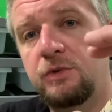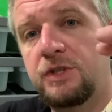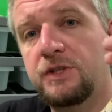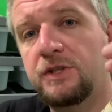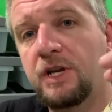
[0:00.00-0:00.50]

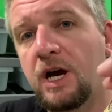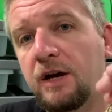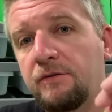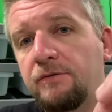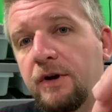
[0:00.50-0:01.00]
which is
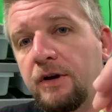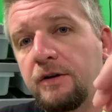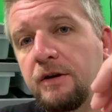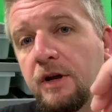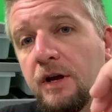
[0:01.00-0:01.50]
not
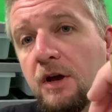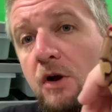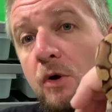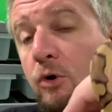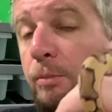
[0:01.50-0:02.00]
fun
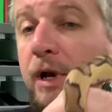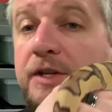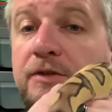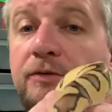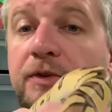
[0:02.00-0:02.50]
or
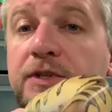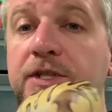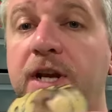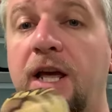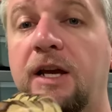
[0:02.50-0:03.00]
pleasant for the
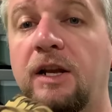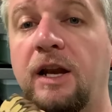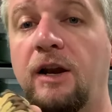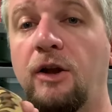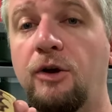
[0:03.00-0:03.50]
snake,
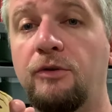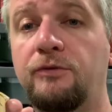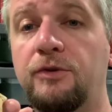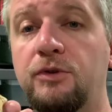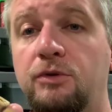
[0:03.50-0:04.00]
let alone
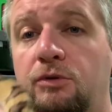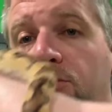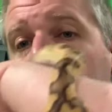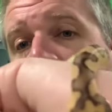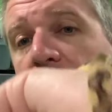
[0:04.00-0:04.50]
for
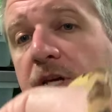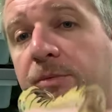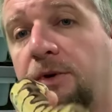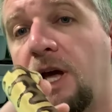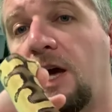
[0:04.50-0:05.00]
you, the
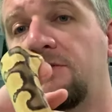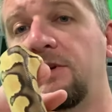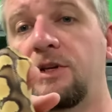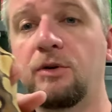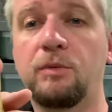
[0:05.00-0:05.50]
keeper, to have to
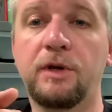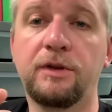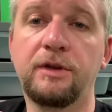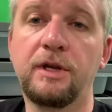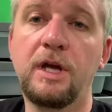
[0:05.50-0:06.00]
deal
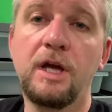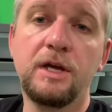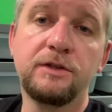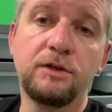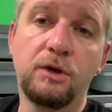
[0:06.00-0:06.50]
with.
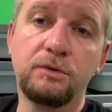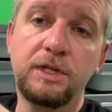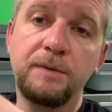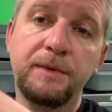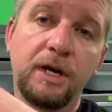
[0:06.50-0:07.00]
So
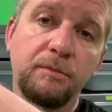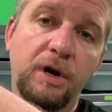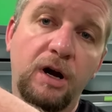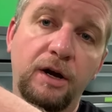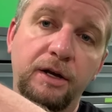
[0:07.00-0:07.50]
keep that in
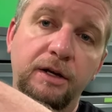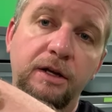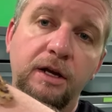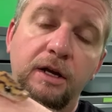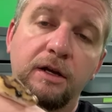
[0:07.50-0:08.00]
mind.
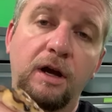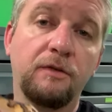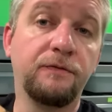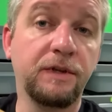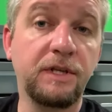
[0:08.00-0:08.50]

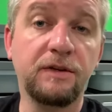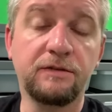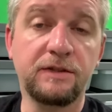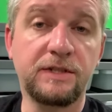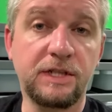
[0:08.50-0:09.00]
50 to
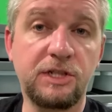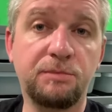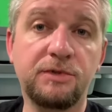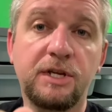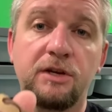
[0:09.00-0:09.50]

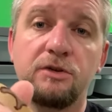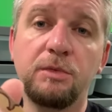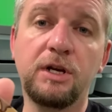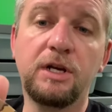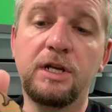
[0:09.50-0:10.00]
60%
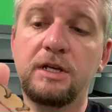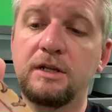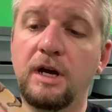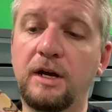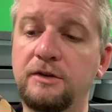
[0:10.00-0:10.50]

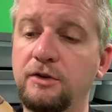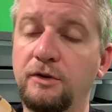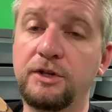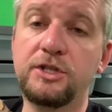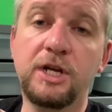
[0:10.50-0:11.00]
humidity.
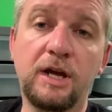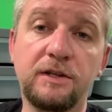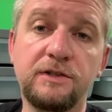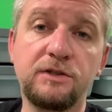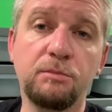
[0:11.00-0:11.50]
During
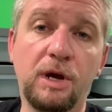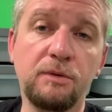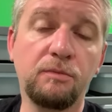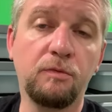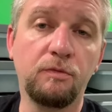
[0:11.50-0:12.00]
sheds, you might
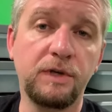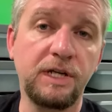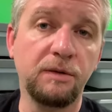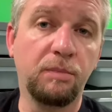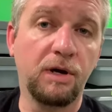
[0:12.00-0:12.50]

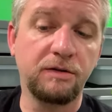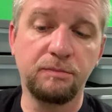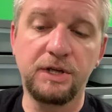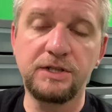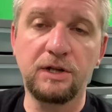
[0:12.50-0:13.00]
need to
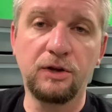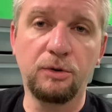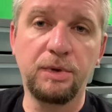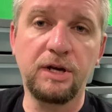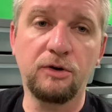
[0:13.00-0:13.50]
mist a little
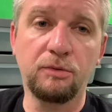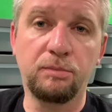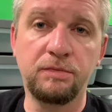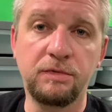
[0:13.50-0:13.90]
bit or